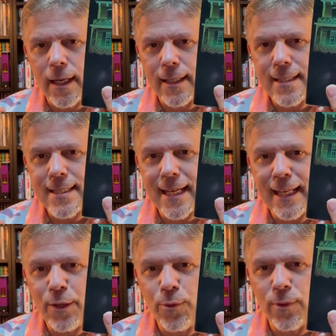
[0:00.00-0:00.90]
He said
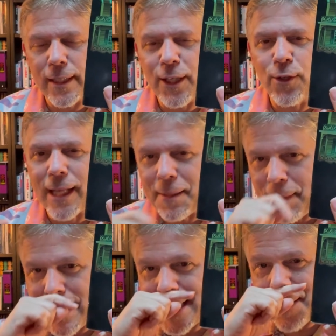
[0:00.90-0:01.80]
he, like
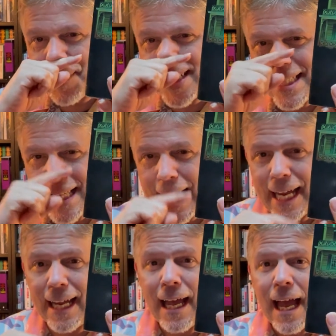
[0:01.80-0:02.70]
many Japanese
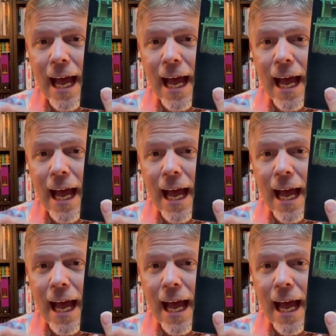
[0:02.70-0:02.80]
say,